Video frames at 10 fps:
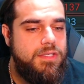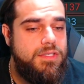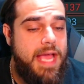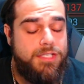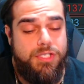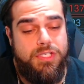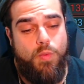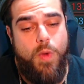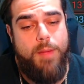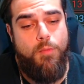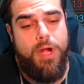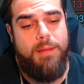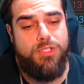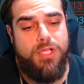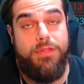actually did way more
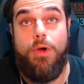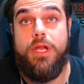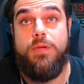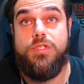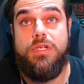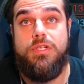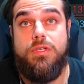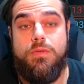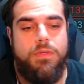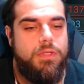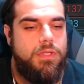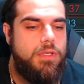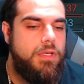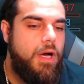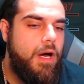damage than I thought he was going to do.
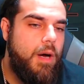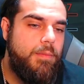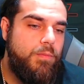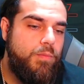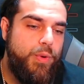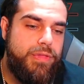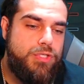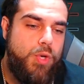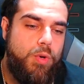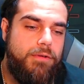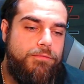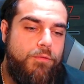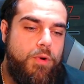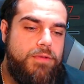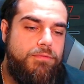With a total of
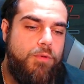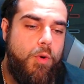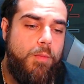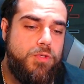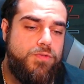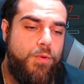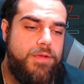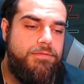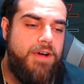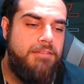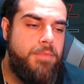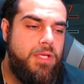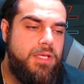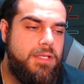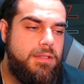44, almost 45
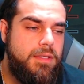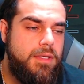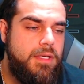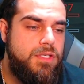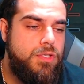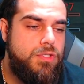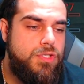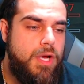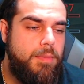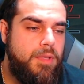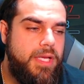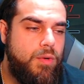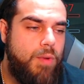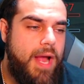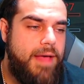million,
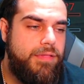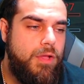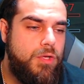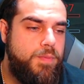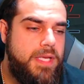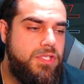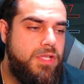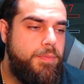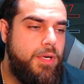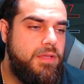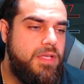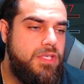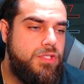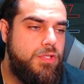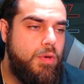doubling Rathlos, basically putting
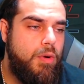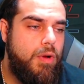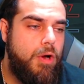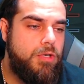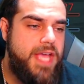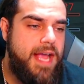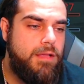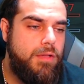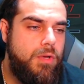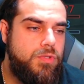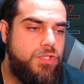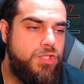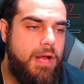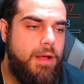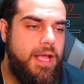these, the Artacalos,
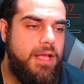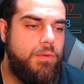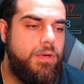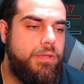shout out Andoril,